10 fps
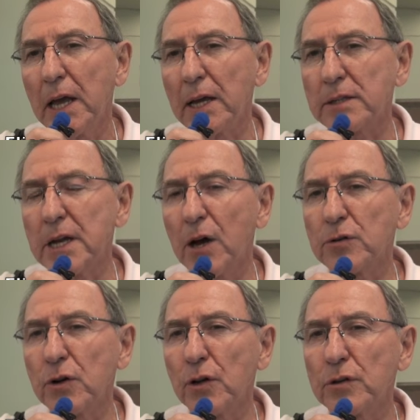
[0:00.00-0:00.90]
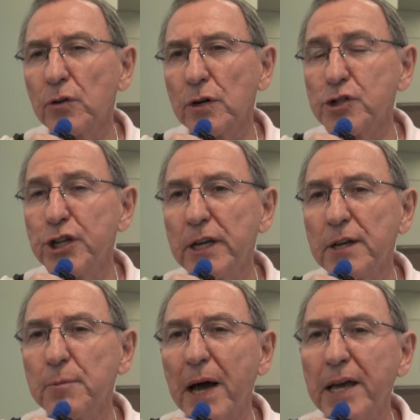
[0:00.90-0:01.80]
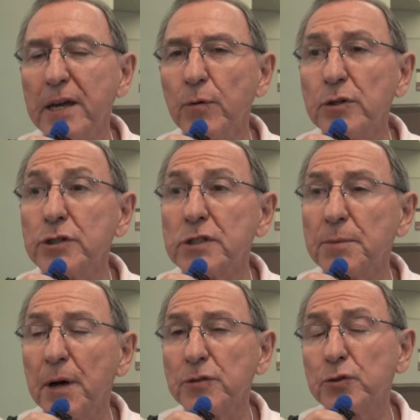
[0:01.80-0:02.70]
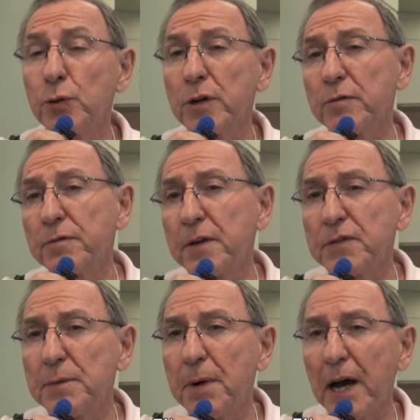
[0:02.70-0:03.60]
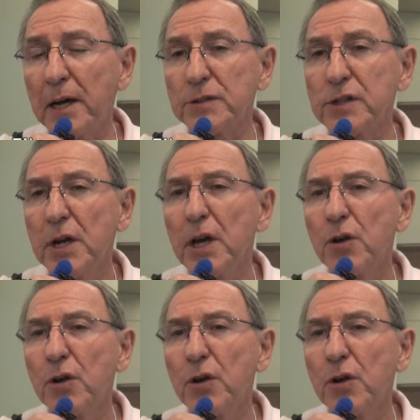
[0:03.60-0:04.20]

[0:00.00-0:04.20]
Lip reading: in a town called Conchinha in Bahia, which is about 250 miles